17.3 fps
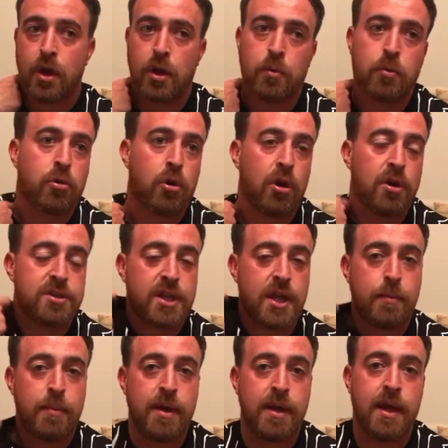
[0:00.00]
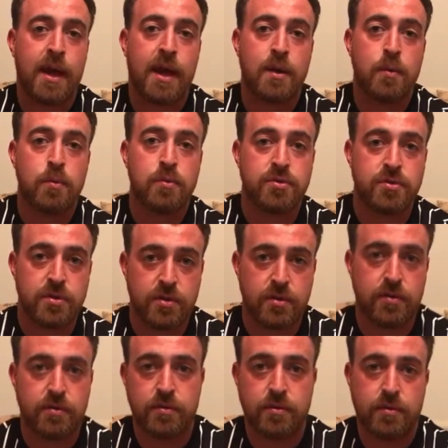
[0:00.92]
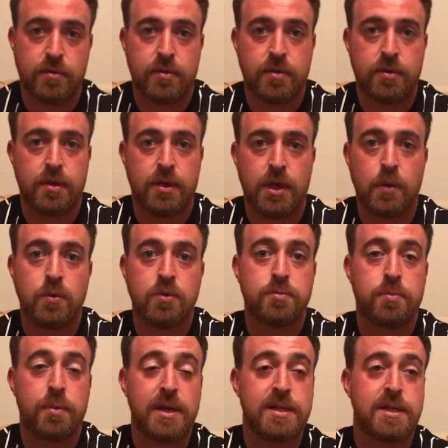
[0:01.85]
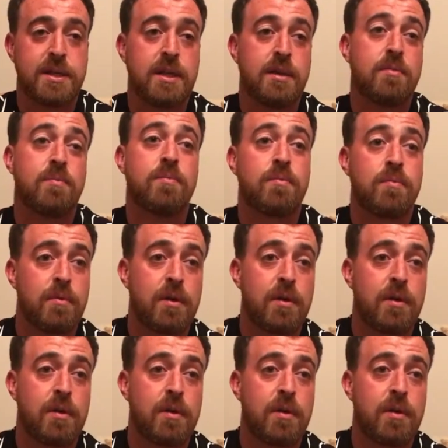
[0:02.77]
A cross came in, and it was it was basically